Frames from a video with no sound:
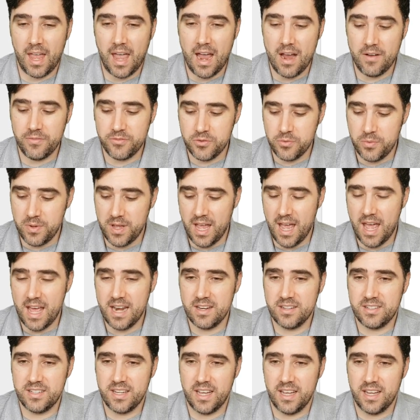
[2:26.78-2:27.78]
after we
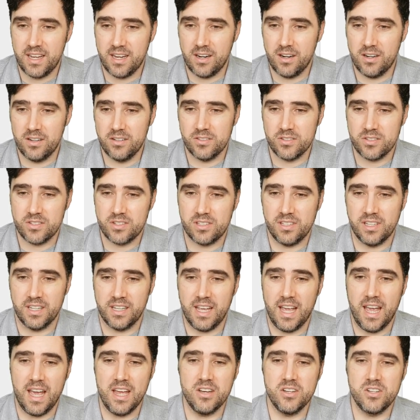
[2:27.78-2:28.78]
annotate here, let's
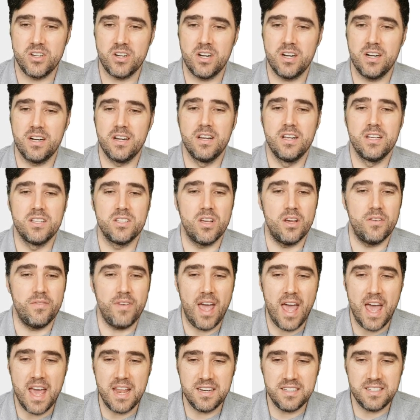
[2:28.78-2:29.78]
click enter. So I've
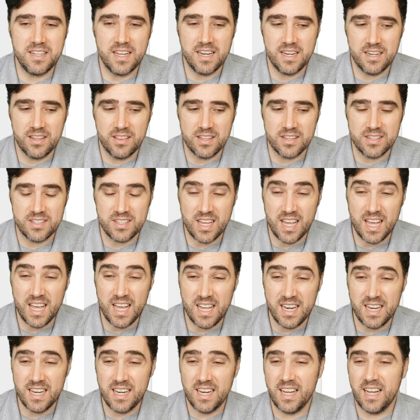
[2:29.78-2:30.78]
annotated this
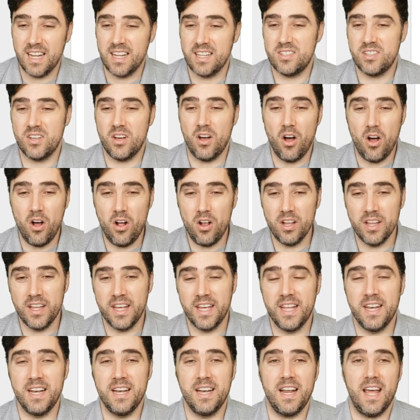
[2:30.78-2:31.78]
in, it's all
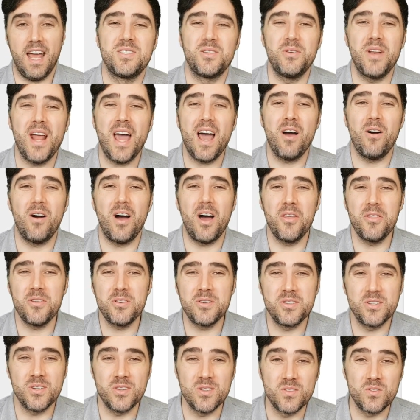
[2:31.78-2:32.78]
in. So now
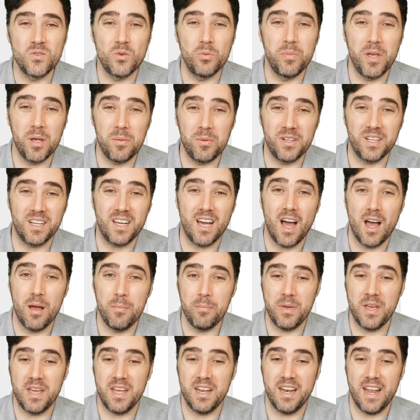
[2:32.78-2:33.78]
other students will be able to
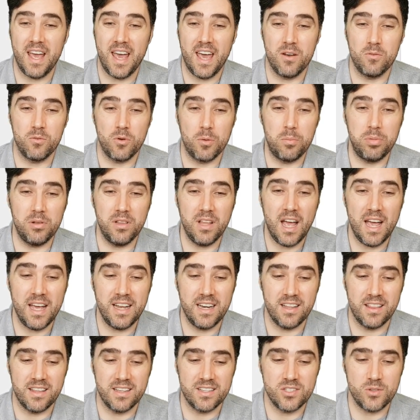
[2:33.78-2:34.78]
come in and reply
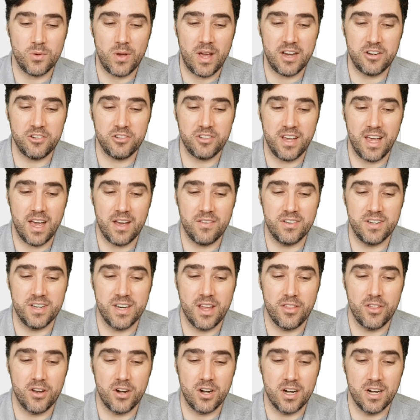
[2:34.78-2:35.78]
to this. So I actually have
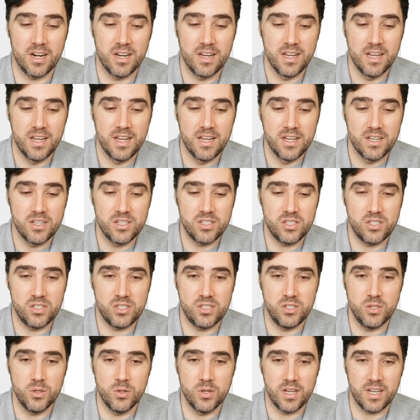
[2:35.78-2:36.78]
another
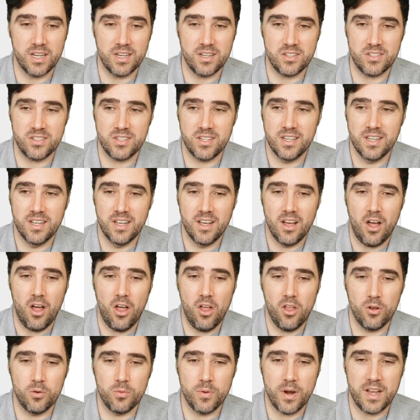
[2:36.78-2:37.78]
student
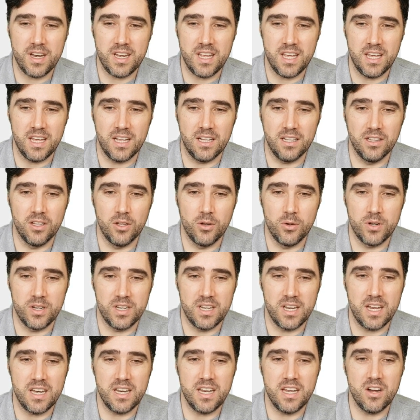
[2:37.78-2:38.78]
already
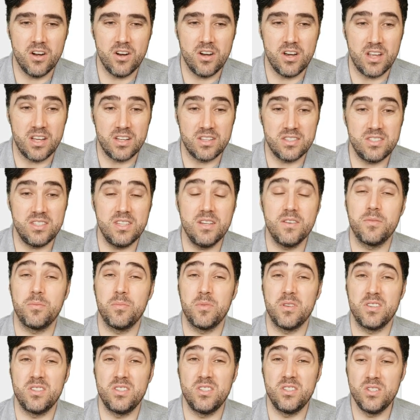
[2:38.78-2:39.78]
loaded in here, and you can see
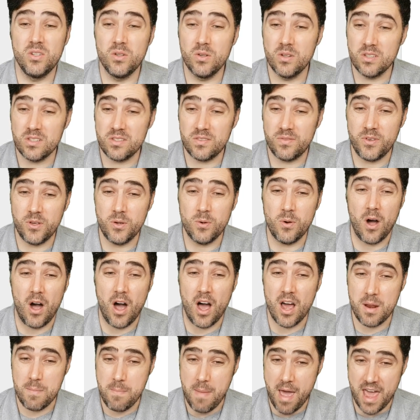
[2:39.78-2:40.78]
from the student's view
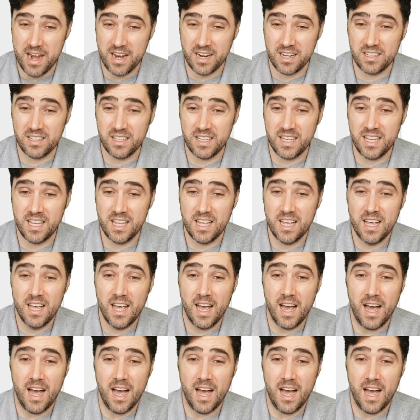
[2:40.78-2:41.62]
automatically